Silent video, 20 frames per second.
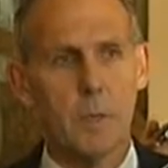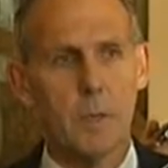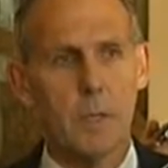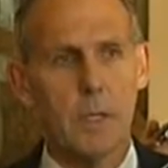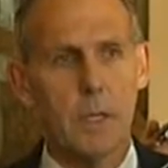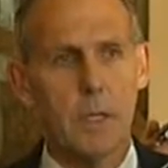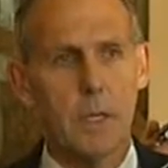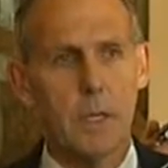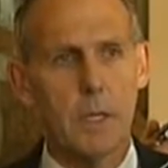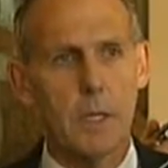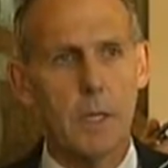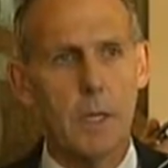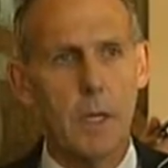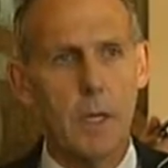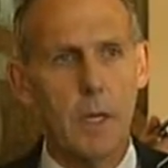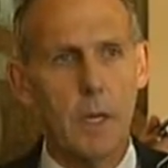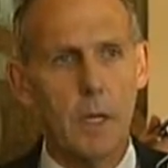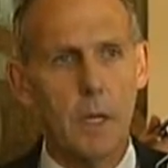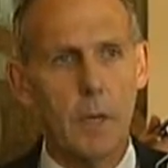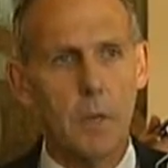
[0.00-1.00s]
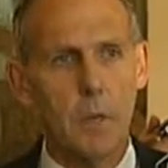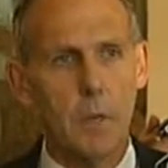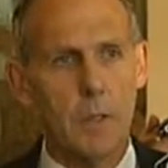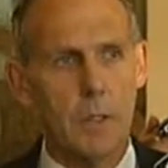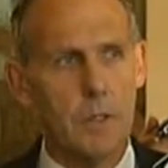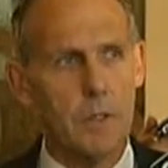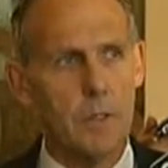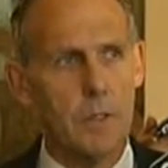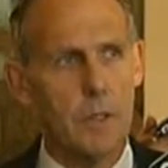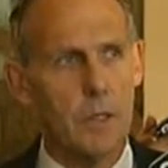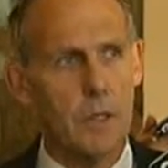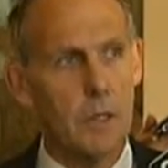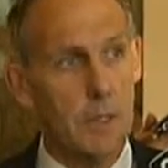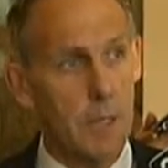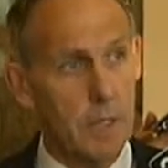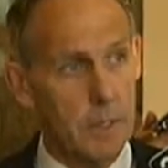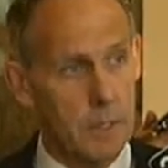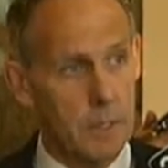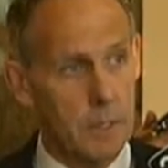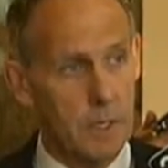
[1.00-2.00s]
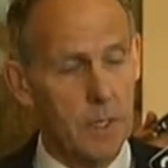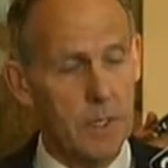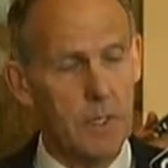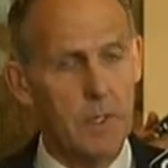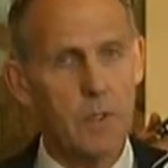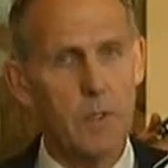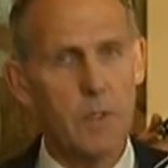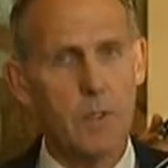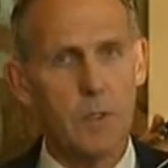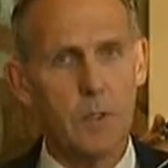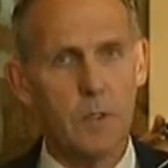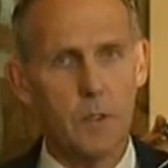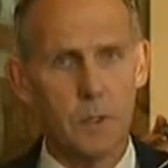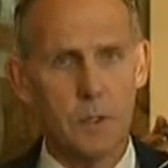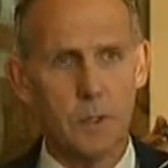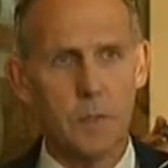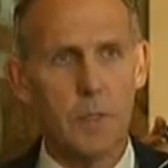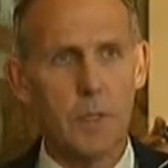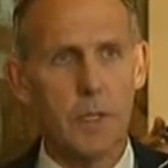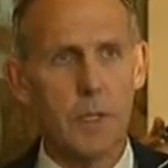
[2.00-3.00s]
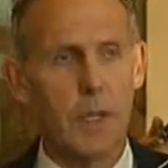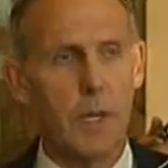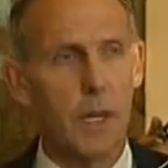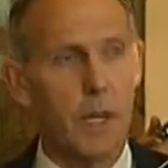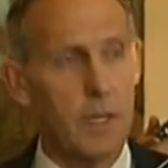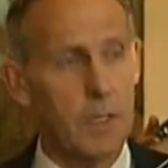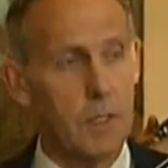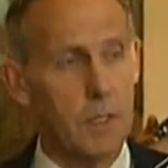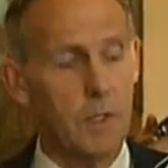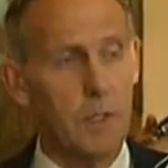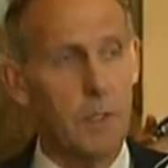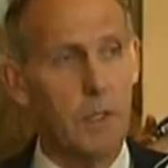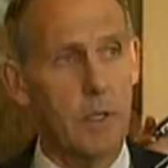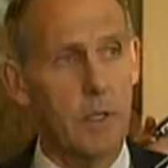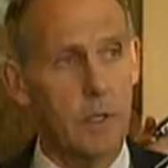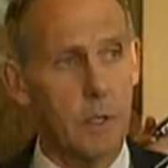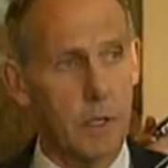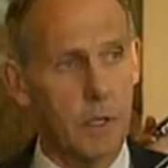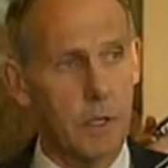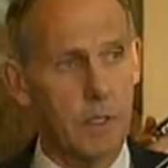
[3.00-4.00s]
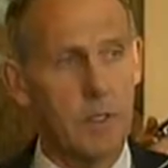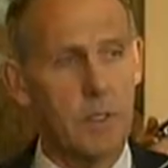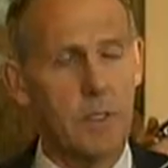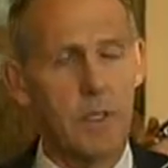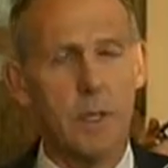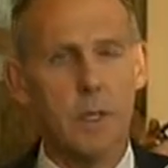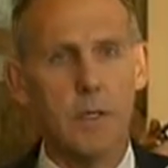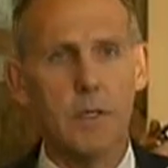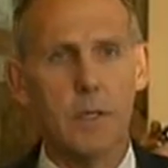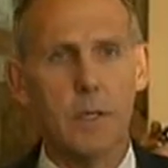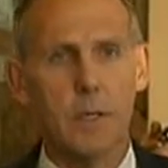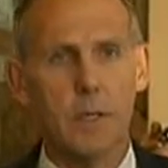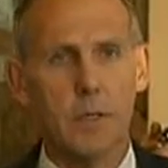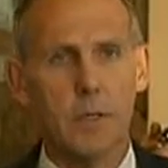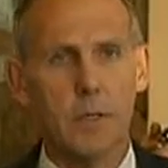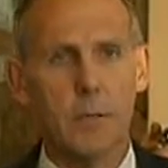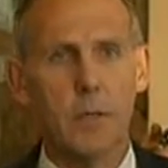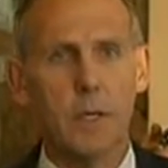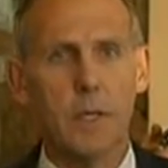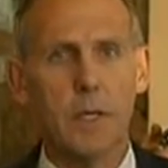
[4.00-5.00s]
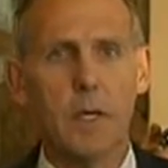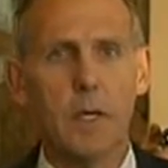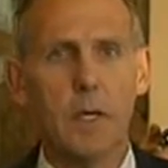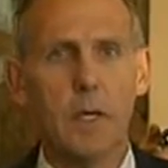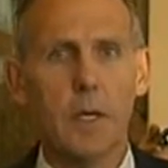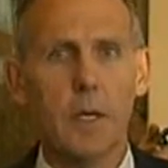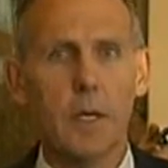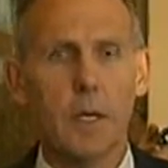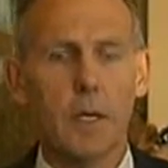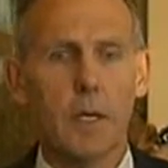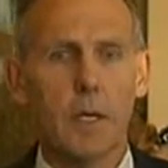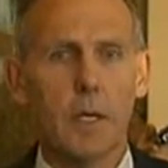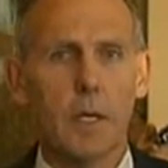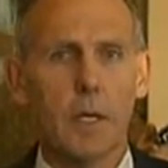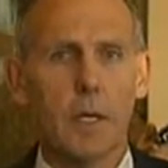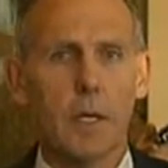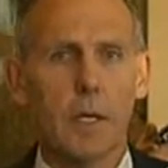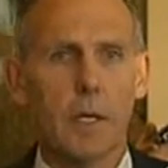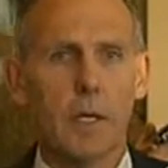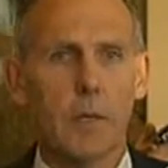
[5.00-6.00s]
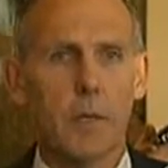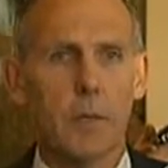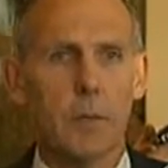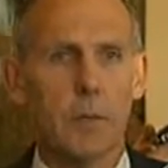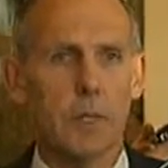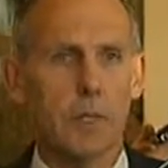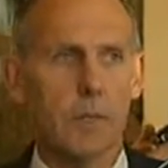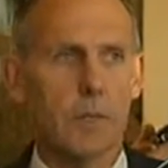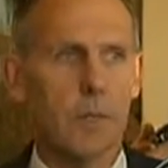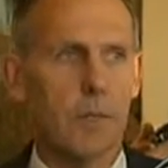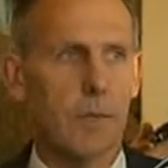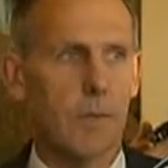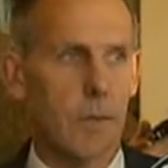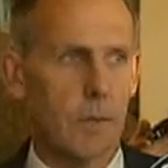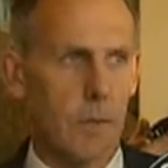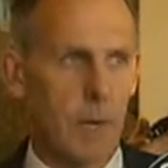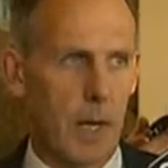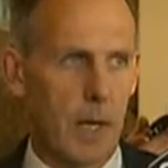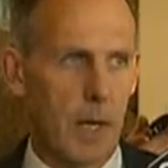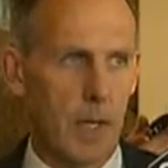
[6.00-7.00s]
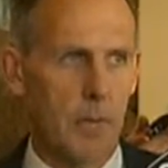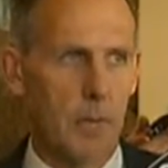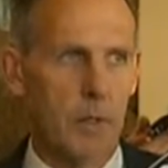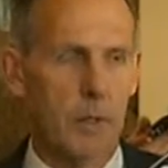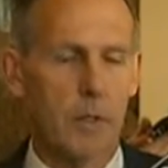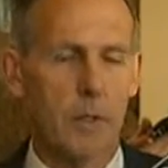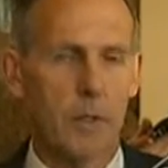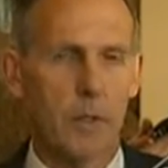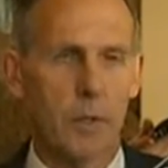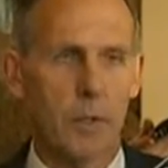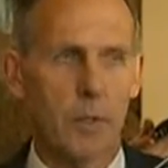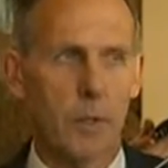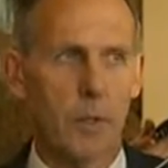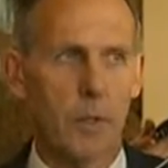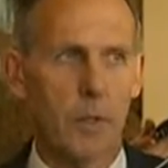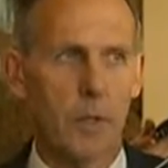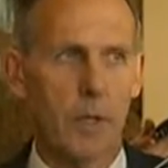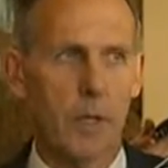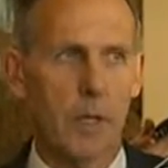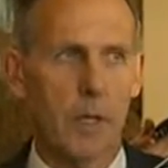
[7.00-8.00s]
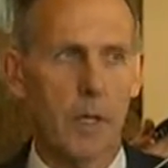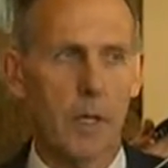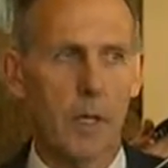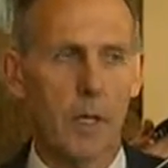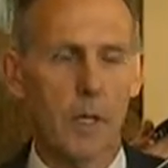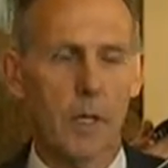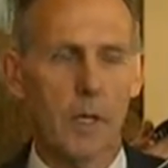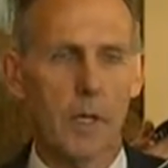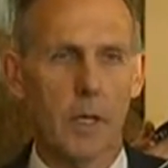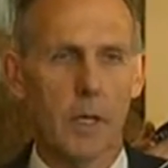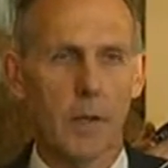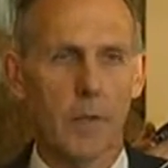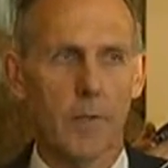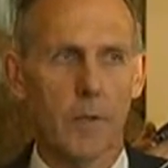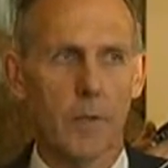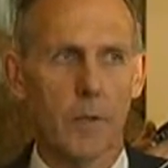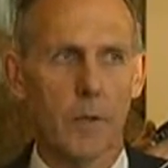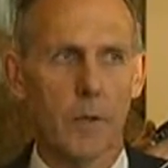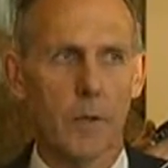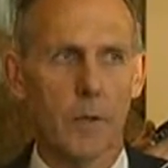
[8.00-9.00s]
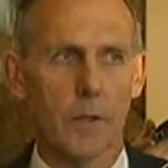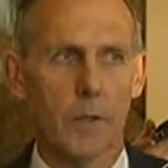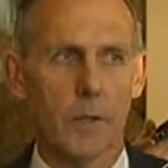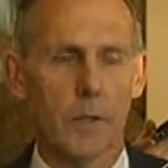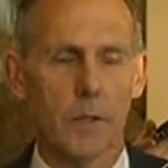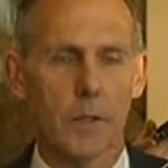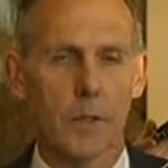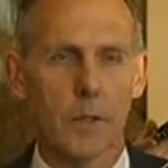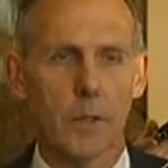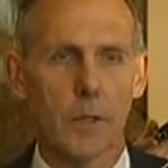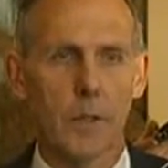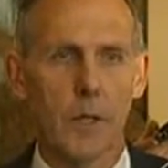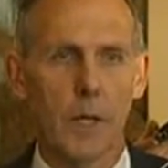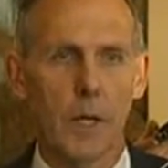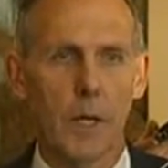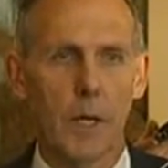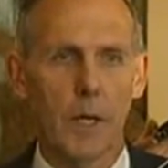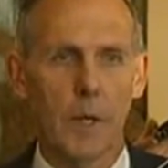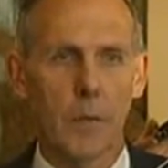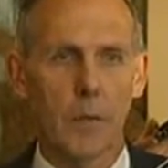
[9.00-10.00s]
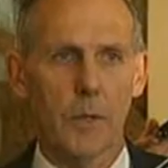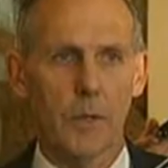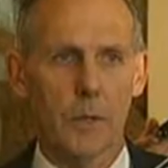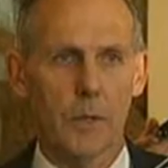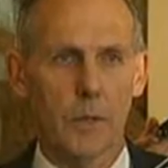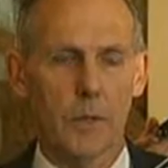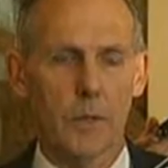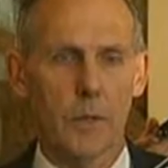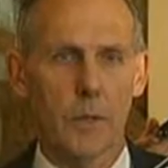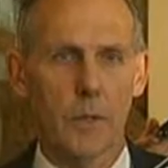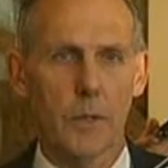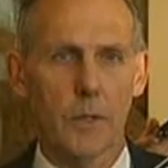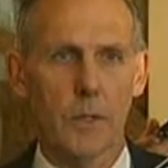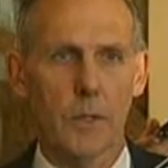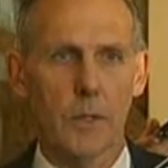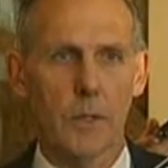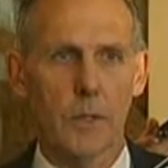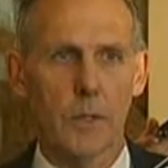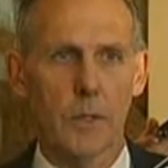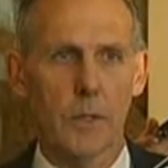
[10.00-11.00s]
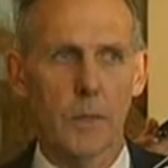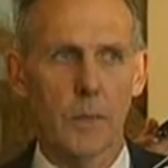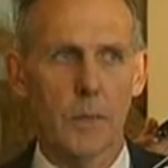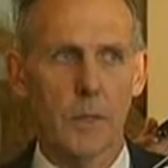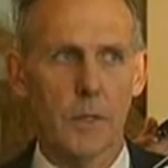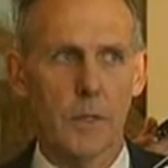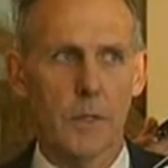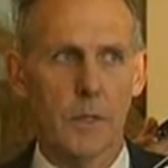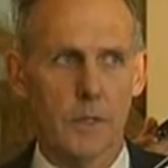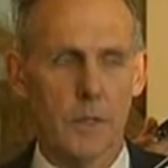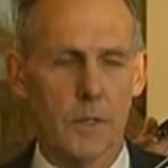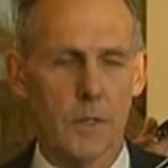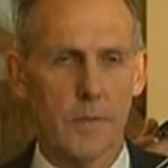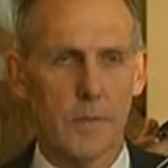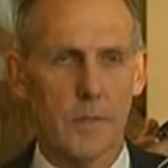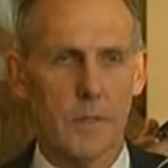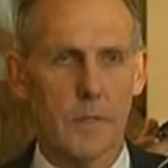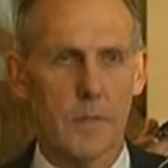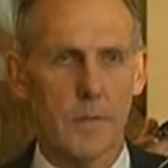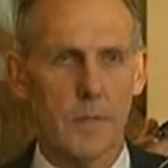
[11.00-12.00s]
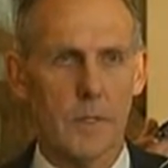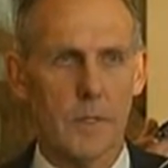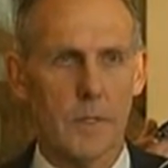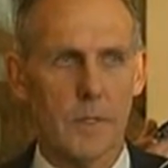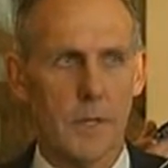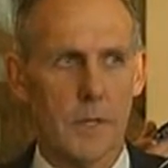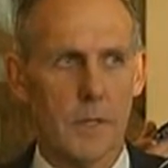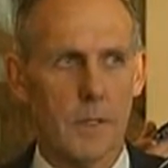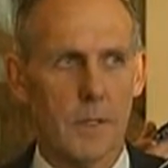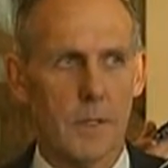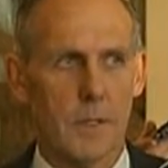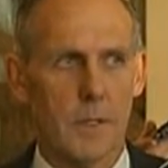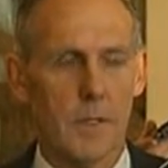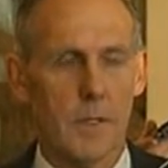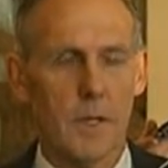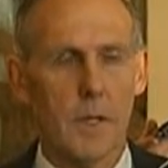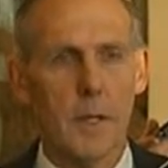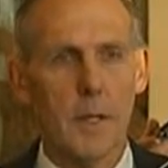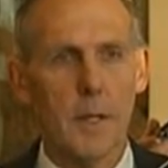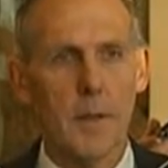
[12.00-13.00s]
We want to see that changed. It should be, as in the United States and elsewhere, the business of the Parliament to deploy and therefore to withdraw troops in the service of this nation.